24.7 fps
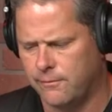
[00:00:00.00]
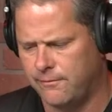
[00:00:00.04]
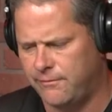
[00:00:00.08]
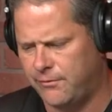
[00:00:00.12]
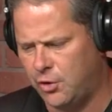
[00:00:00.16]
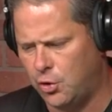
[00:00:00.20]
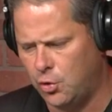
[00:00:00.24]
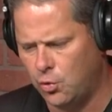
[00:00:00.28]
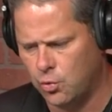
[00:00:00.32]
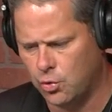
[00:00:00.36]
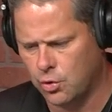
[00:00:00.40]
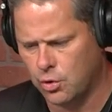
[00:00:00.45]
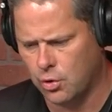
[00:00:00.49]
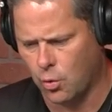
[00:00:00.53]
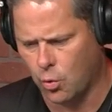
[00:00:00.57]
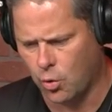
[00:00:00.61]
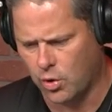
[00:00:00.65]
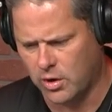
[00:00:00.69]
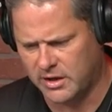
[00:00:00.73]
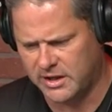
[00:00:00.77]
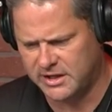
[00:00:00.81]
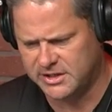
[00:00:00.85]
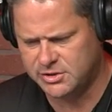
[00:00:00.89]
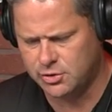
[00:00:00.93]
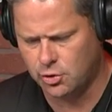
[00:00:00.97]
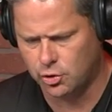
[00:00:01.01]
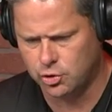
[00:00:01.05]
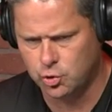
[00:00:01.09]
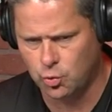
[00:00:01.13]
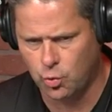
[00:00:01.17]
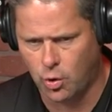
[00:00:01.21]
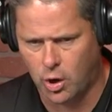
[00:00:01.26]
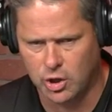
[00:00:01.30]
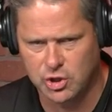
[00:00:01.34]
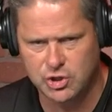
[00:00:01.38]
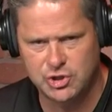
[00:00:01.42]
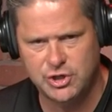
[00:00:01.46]
viewer or listener
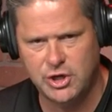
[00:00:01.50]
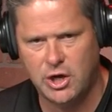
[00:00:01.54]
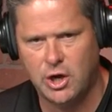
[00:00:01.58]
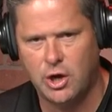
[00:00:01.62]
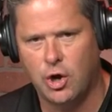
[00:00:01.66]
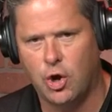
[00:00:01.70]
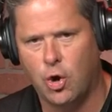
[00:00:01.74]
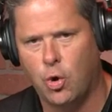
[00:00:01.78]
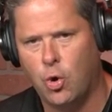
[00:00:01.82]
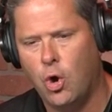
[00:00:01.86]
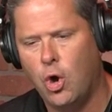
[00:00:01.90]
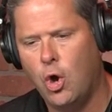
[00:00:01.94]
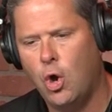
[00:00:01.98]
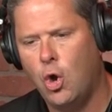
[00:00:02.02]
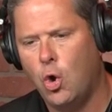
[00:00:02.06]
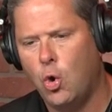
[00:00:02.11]
to our show.